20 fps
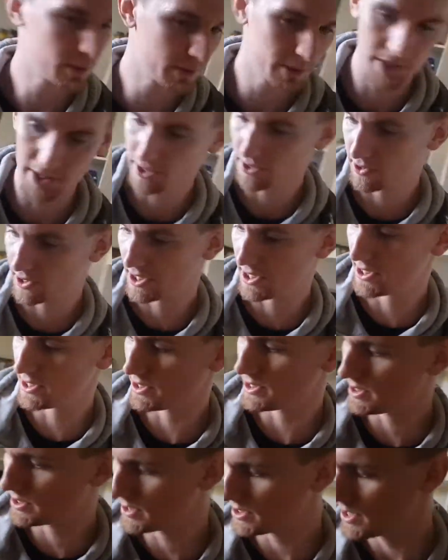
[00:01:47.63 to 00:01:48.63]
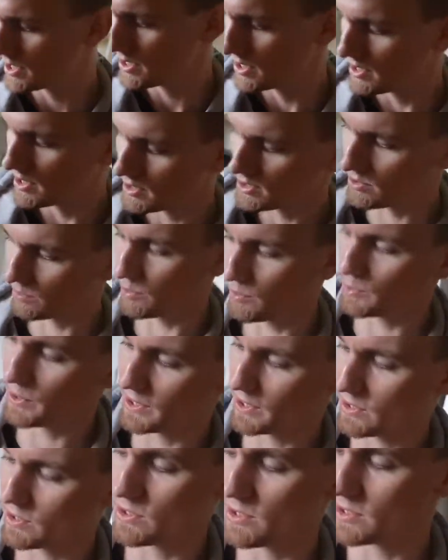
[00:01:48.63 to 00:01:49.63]
all the ingredients. So what
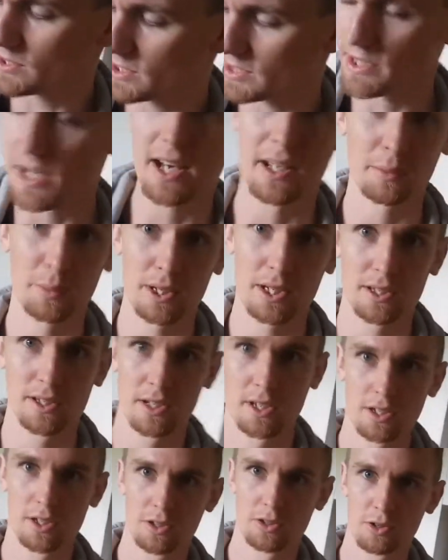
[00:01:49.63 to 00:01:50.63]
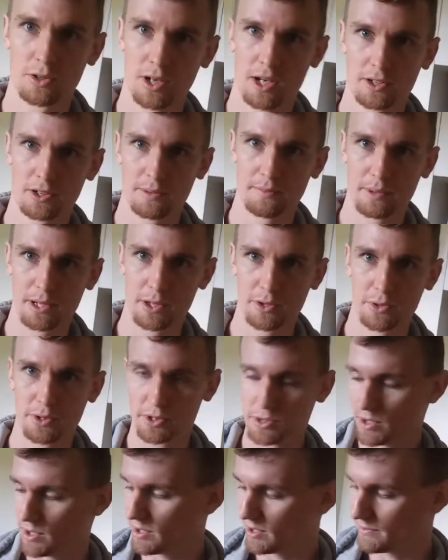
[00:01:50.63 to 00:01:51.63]
we're going to do is start with 200
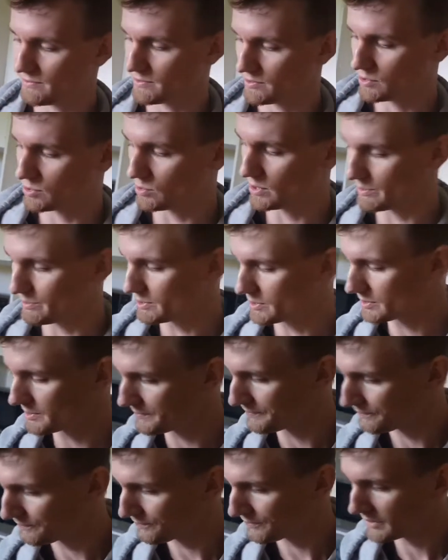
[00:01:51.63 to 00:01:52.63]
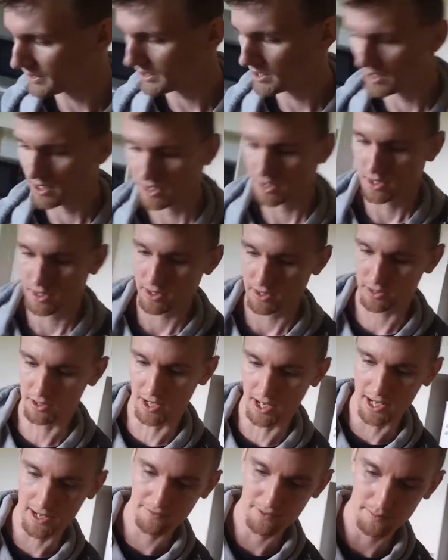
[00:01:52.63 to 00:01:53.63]
ml of soy milk.
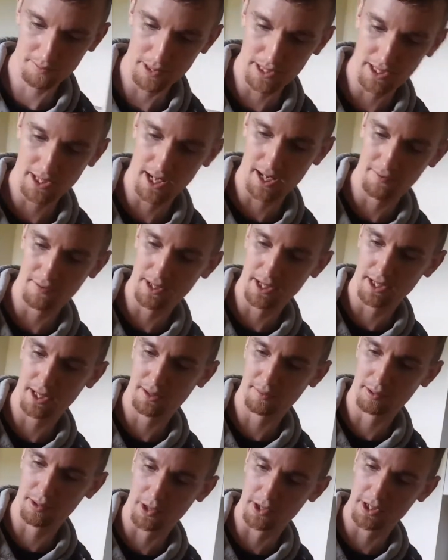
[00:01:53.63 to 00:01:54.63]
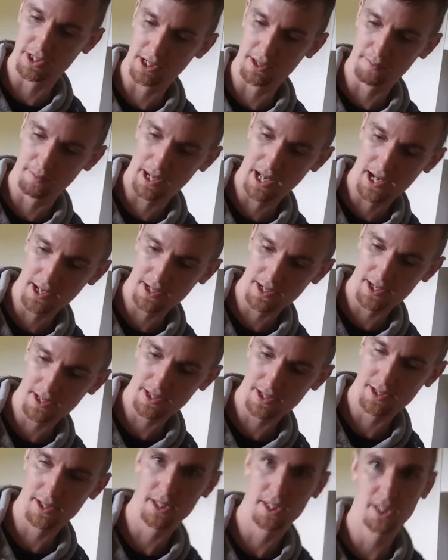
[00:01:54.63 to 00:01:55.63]
So I haven't been having protein
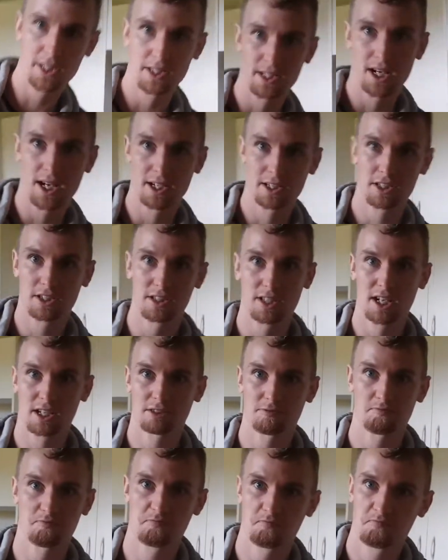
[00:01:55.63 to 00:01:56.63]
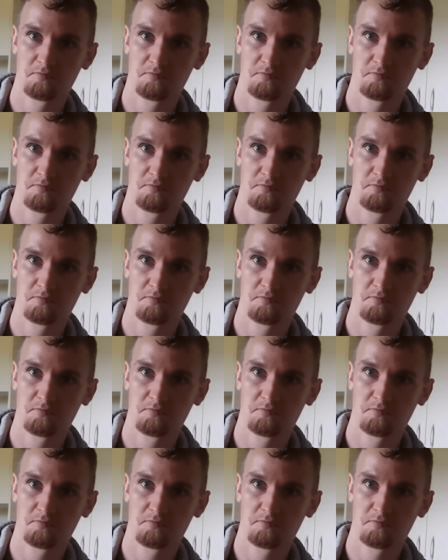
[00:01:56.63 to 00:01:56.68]
powder in the last month,